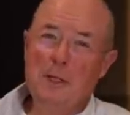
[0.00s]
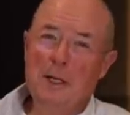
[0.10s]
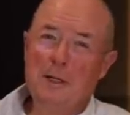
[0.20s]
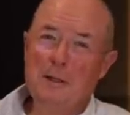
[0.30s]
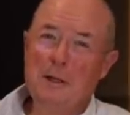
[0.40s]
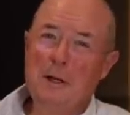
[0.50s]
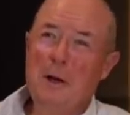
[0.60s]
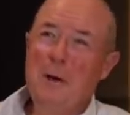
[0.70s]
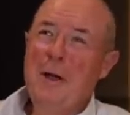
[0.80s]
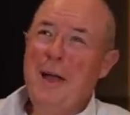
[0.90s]
seconds to
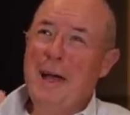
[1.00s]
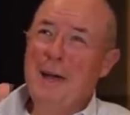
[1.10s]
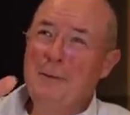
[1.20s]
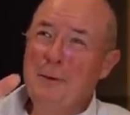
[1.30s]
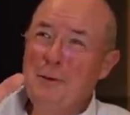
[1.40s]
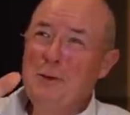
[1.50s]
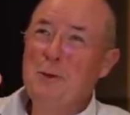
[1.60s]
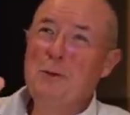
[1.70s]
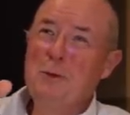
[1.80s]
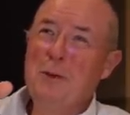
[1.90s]
go, and I've got
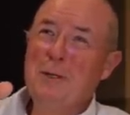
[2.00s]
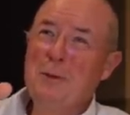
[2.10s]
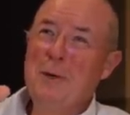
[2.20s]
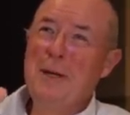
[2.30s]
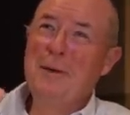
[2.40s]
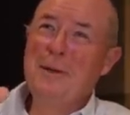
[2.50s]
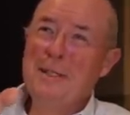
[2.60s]
George Russell here.